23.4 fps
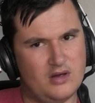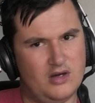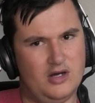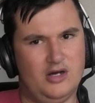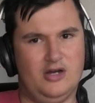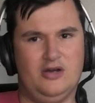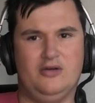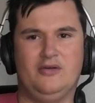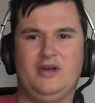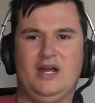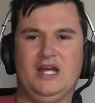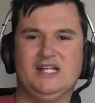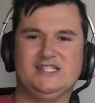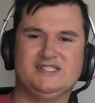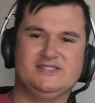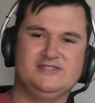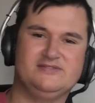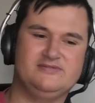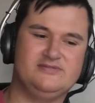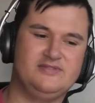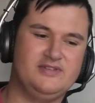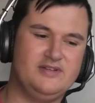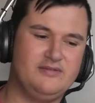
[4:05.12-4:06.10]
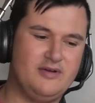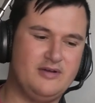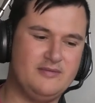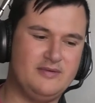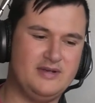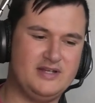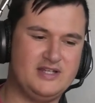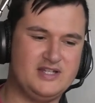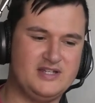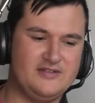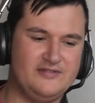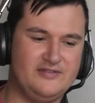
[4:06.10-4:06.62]
Oh, okay, so we're going to
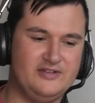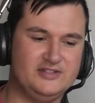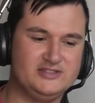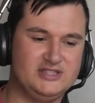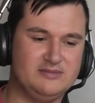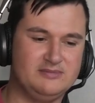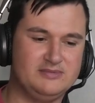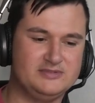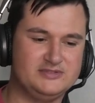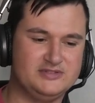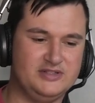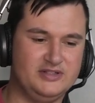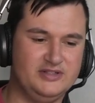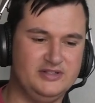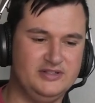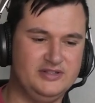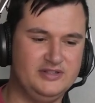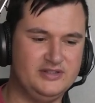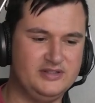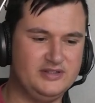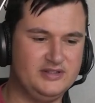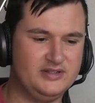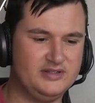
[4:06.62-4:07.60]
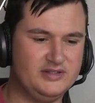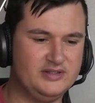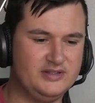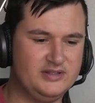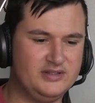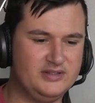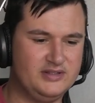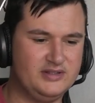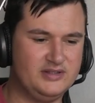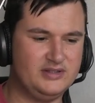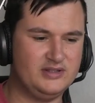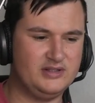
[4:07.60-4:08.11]
wait for the first episode.
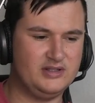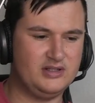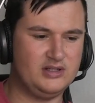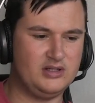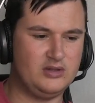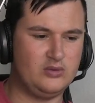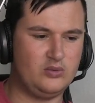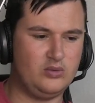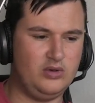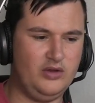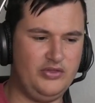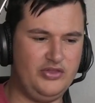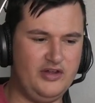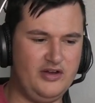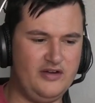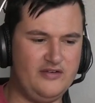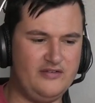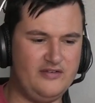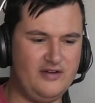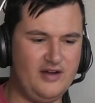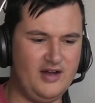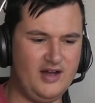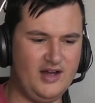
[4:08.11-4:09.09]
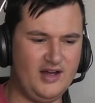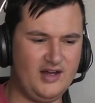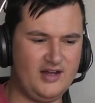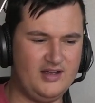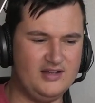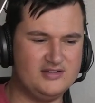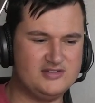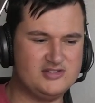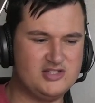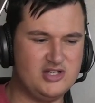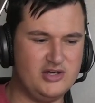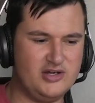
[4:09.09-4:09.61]
What the fuck
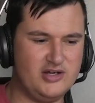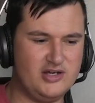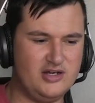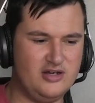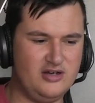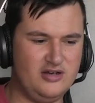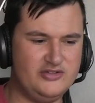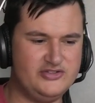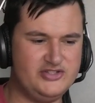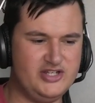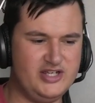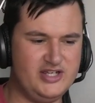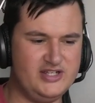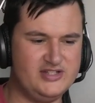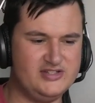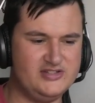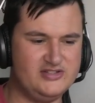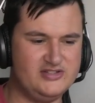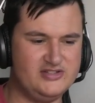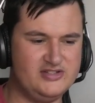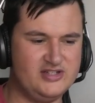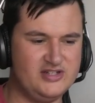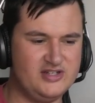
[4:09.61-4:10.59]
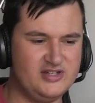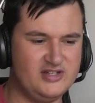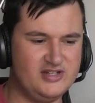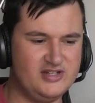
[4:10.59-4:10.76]
is going on? Jeez.